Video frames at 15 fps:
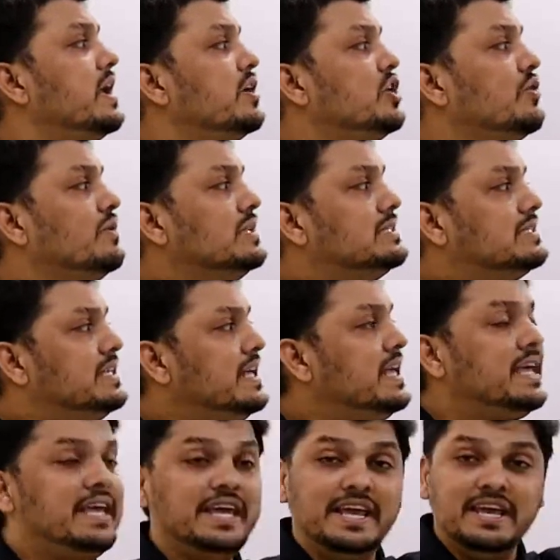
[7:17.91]
you will
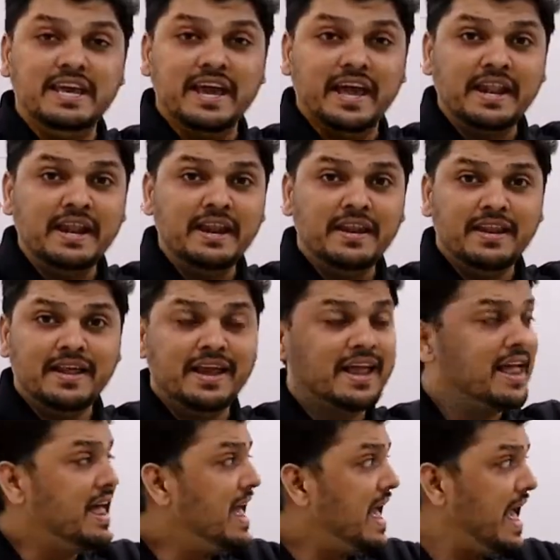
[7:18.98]
see en,
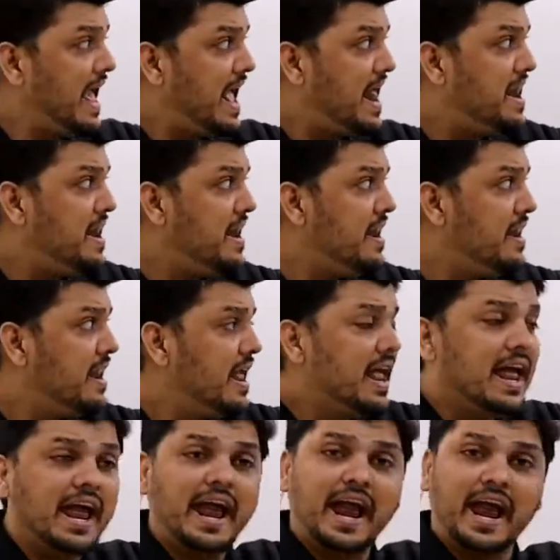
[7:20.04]
n,
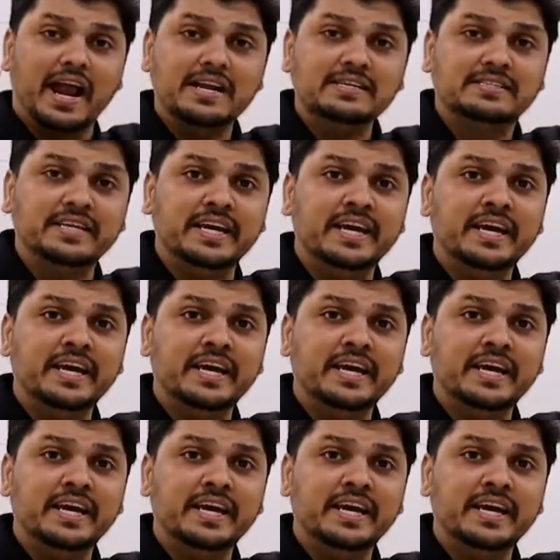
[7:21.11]
nt,